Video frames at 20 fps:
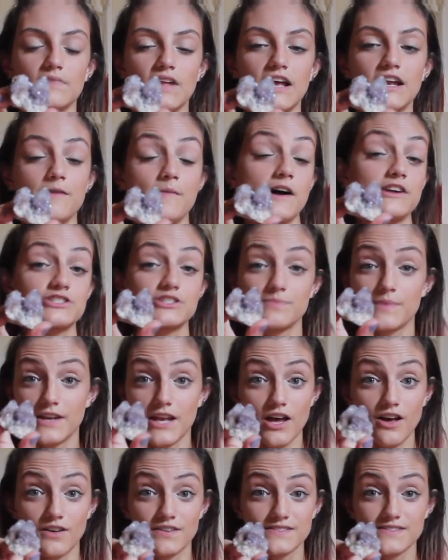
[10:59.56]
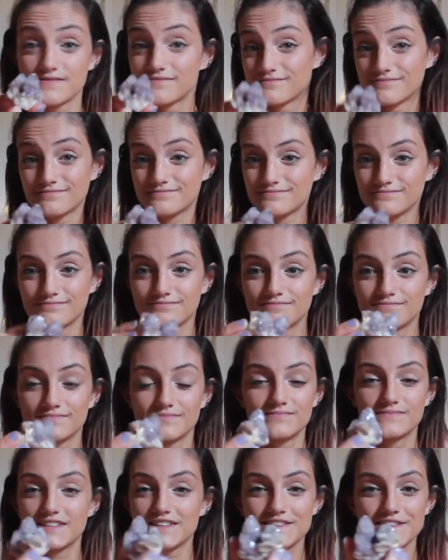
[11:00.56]
and it matches my nails.
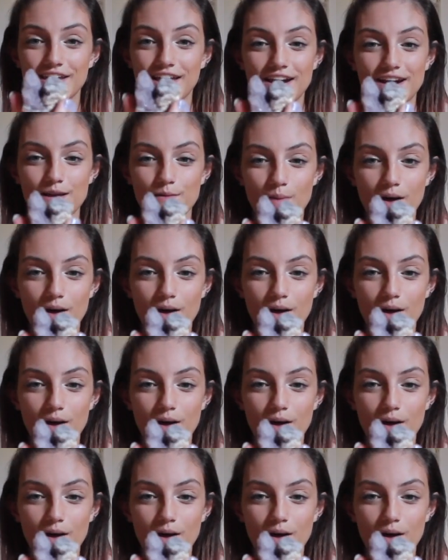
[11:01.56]
It doesn't get any